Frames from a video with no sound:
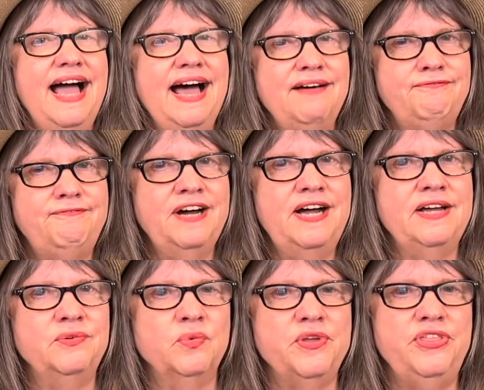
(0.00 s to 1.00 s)
Have
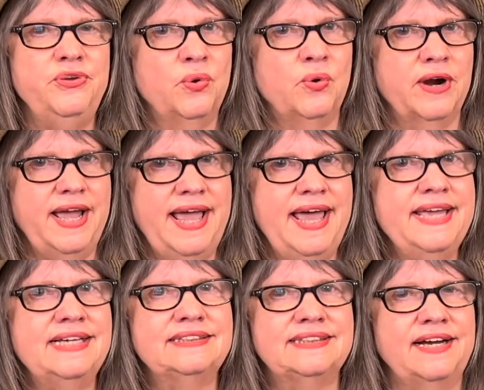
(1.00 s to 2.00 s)
fun with your
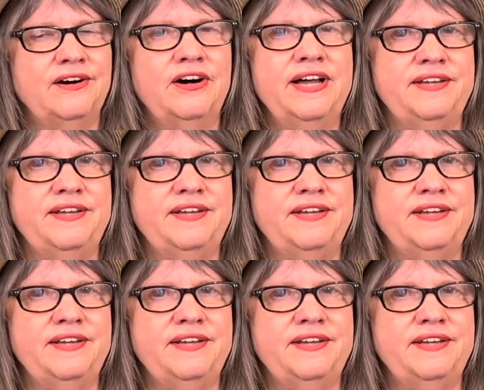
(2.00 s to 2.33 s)
ASL